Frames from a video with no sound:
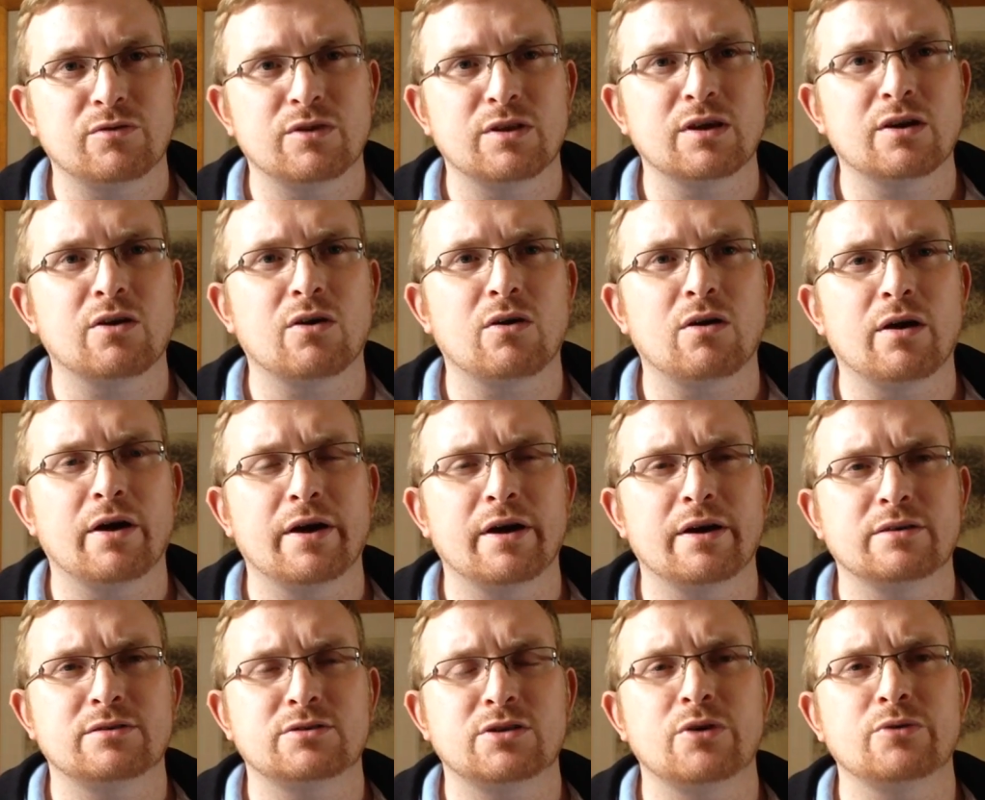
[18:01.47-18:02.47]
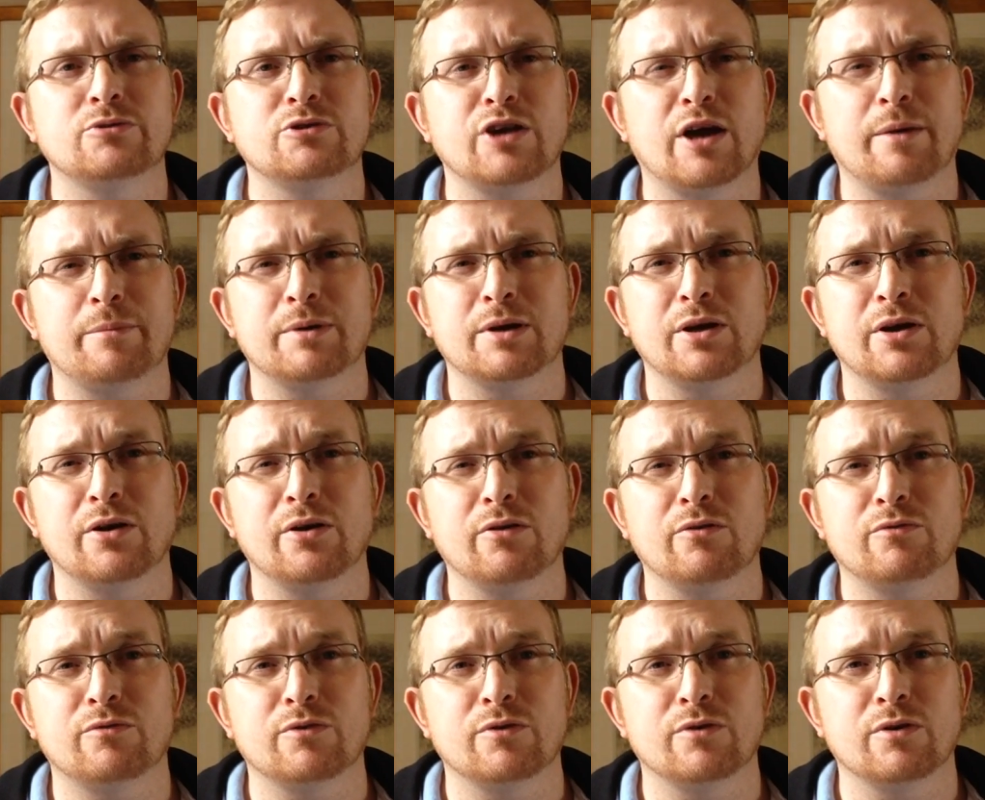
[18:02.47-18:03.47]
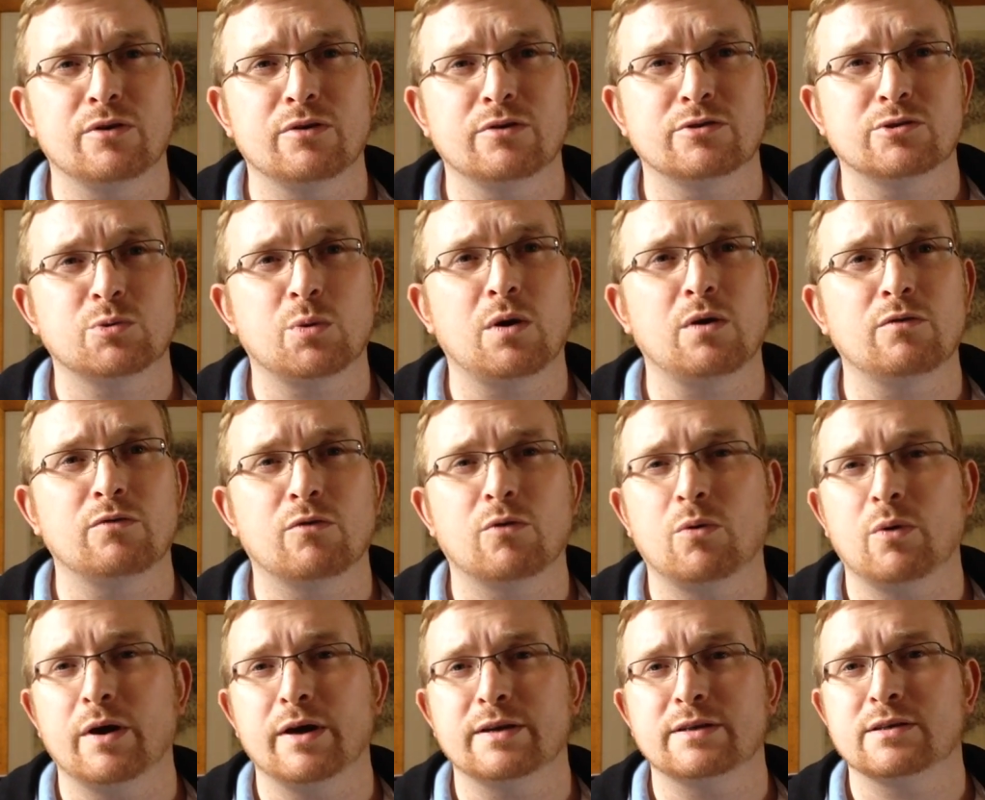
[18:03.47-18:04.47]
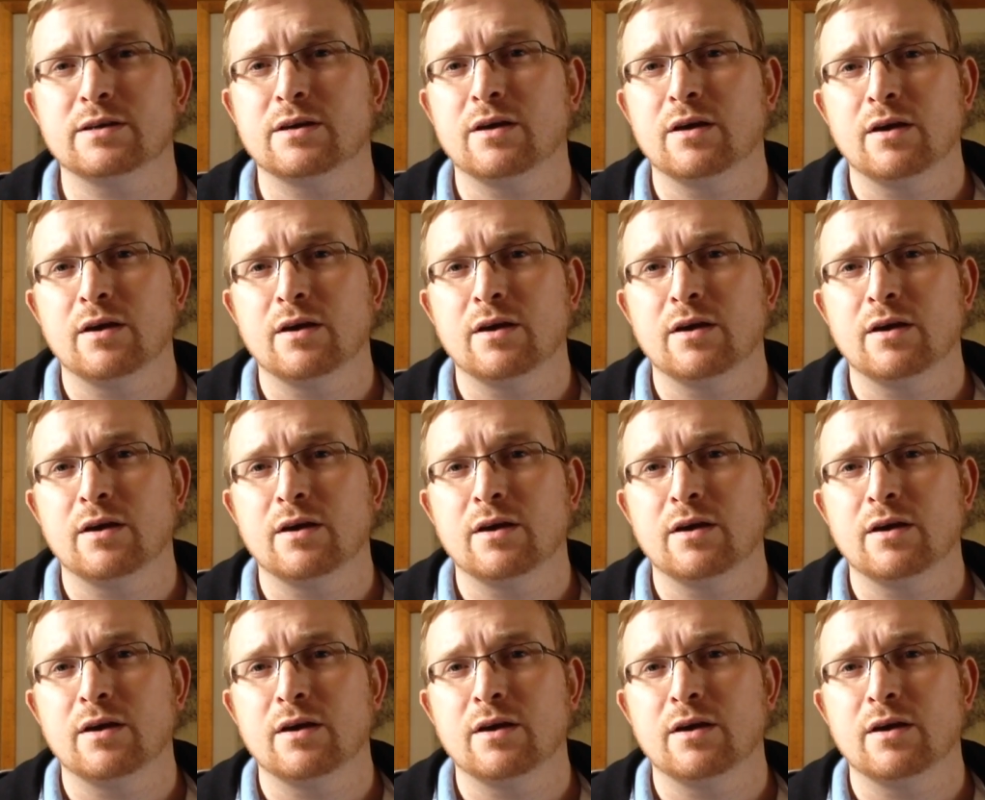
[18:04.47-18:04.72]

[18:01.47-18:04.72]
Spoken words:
They got Toad Jam and Ale for £12.